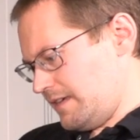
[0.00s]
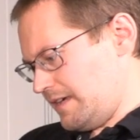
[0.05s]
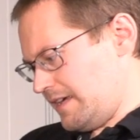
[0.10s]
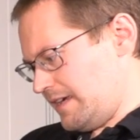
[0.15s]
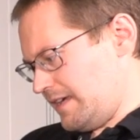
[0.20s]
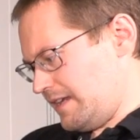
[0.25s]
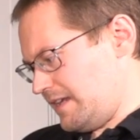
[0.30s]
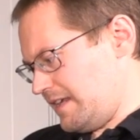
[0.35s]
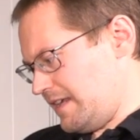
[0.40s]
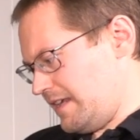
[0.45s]

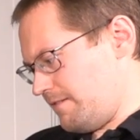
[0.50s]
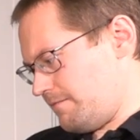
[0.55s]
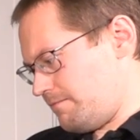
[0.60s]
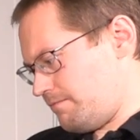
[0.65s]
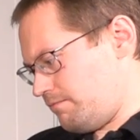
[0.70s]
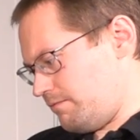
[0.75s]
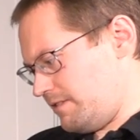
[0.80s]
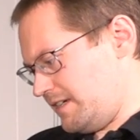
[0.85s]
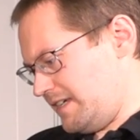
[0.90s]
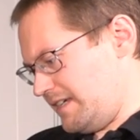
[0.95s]
And
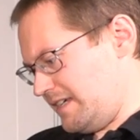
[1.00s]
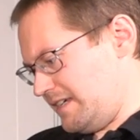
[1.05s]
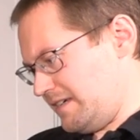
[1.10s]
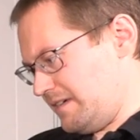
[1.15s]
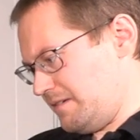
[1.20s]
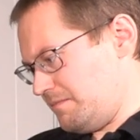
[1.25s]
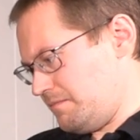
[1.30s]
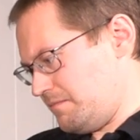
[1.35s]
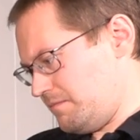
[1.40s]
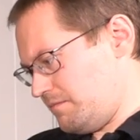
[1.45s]
if
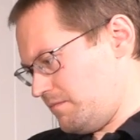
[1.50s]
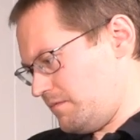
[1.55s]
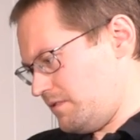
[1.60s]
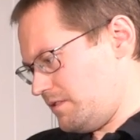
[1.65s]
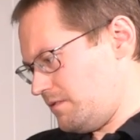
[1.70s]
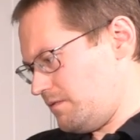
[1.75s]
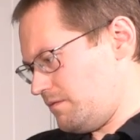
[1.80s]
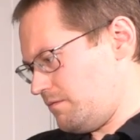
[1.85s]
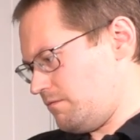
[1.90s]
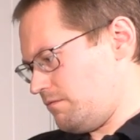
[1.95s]
we
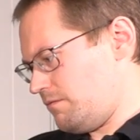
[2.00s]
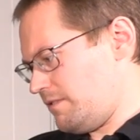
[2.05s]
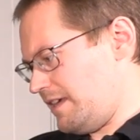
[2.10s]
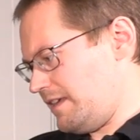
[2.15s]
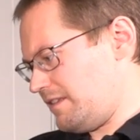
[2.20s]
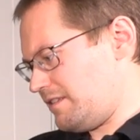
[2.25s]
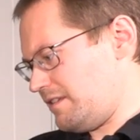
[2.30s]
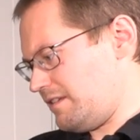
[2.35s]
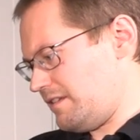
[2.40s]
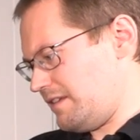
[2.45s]

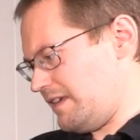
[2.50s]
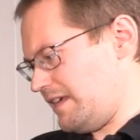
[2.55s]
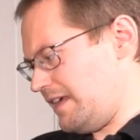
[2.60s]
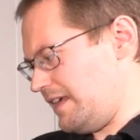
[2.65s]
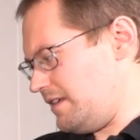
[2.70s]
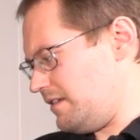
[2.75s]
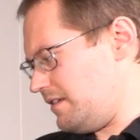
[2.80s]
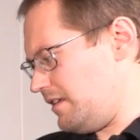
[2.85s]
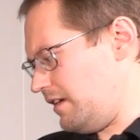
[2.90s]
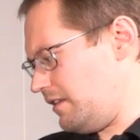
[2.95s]
raise it
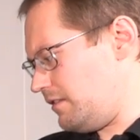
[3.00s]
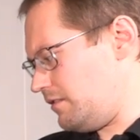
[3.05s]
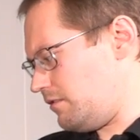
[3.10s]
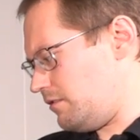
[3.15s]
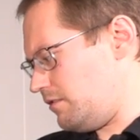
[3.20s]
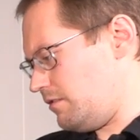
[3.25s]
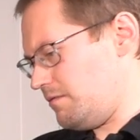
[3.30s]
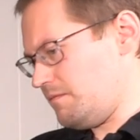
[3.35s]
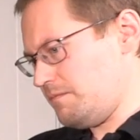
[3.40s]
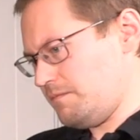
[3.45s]

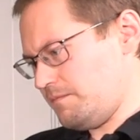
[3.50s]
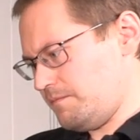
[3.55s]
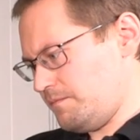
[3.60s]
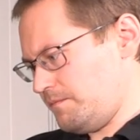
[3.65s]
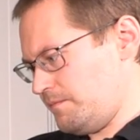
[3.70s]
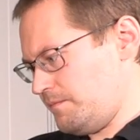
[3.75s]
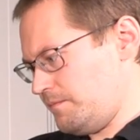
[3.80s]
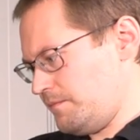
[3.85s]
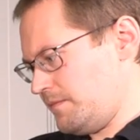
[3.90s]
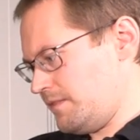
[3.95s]
another
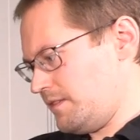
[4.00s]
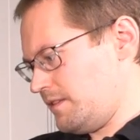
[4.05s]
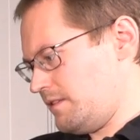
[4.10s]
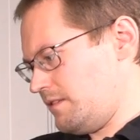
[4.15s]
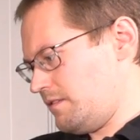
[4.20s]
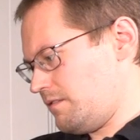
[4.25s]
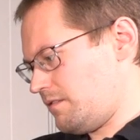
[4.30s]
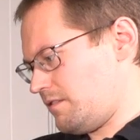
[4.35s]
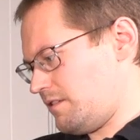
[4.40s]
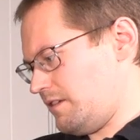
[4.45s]

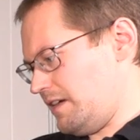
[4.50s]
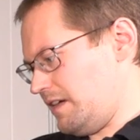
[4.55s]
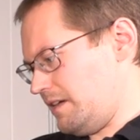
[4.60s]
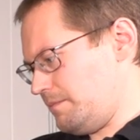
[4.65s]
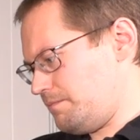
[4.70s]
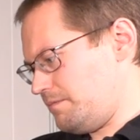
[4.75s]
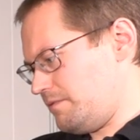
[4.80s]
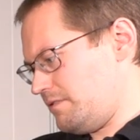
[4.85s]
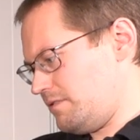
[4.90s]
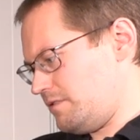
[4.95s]

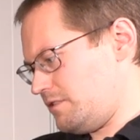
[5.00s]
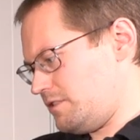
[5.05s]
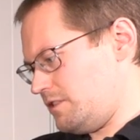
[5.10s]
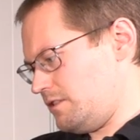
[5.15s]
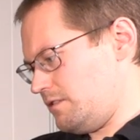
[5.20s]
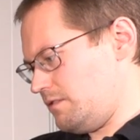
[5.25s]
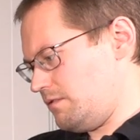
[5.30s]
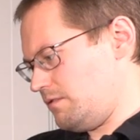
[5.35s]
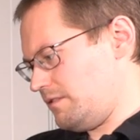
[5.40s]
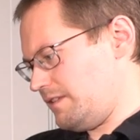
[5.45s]
stop
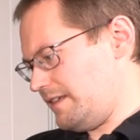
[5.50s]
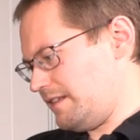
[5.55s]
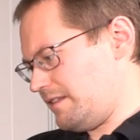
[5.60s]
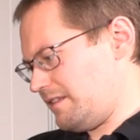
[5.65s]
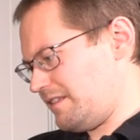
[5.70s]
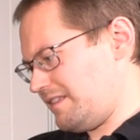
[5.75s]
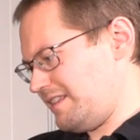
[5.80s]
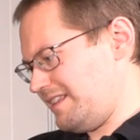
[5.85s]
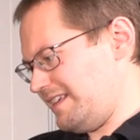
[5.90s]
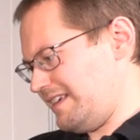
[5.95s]
to, let's
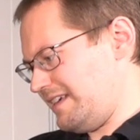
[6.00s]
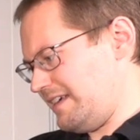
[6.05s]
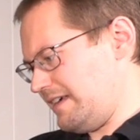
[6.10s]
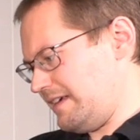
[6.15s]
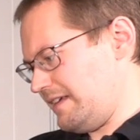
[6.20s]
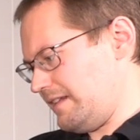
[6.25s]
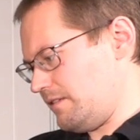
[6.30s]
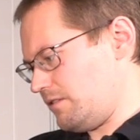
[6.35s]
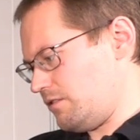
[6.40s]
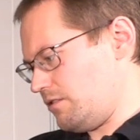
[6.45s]
see
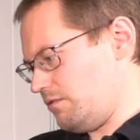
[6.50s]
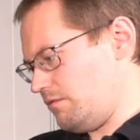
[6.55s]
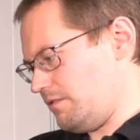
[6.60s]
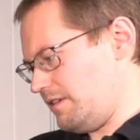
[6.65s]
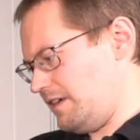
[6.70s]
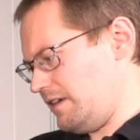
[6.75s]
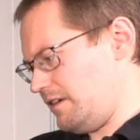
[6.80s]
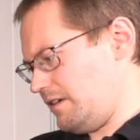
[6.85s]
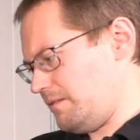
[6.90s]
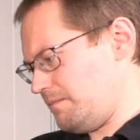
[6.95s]
here, I'll go
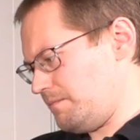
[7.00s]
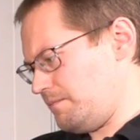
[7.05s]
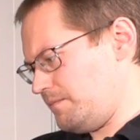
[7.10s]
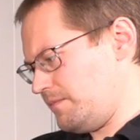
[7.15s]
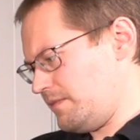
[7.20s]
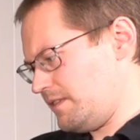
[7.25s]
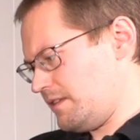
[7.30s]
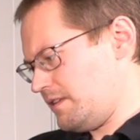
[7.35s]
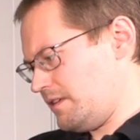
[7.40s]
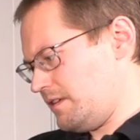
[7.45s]
here
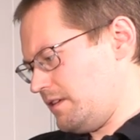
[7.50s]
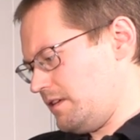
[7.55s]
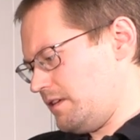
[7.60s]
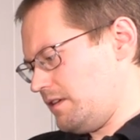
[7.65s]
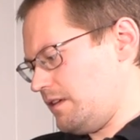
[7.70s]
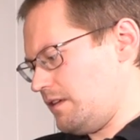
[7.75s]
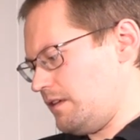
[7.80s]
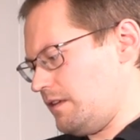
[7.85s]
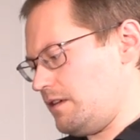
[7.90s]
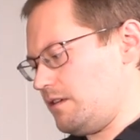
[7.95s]

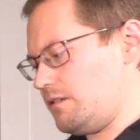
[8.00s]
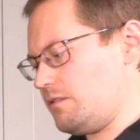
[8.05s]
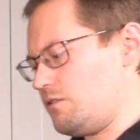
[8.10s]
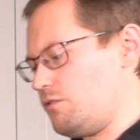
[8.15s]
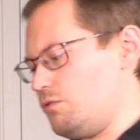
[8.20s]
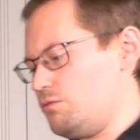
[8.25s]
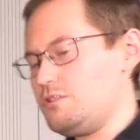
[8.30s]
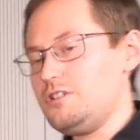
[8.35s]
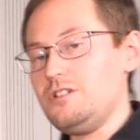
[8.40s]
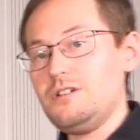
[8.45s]
and
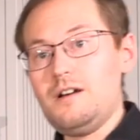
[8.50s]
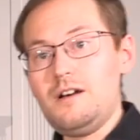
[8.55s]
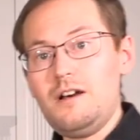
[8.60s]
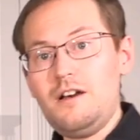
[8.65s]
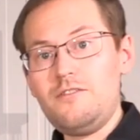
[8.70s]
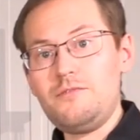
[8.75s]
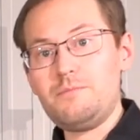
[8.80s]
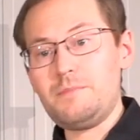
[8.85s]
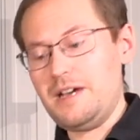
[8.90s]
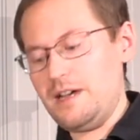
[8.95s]
go to
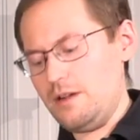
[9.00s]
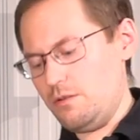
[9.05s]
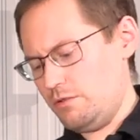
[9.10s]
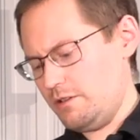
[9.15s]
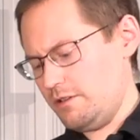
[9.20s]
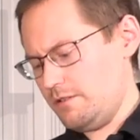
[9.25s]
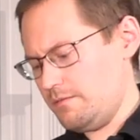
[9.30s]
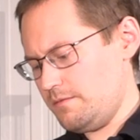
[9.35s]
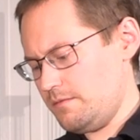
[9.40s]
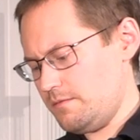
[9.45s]
1/2
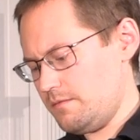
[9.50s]
power,